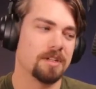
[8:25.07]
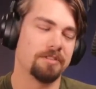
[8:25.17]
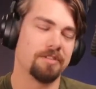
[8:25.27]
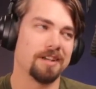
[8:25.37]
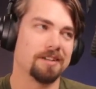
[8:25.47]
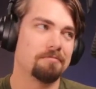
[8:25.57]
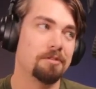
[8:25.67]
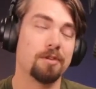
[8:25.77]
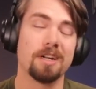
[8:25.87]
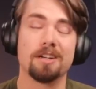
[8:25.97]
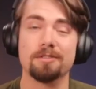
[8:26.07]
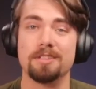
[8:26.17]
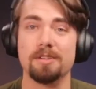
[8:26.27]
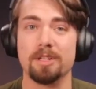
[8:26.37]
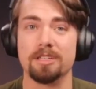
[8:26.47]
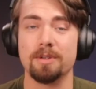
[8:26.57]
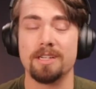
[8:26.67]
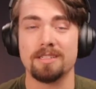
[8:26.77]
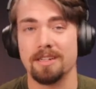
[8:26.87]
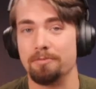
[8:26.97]
If I knew how to code C++,
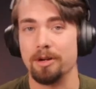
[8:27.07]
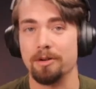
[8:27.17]
I'd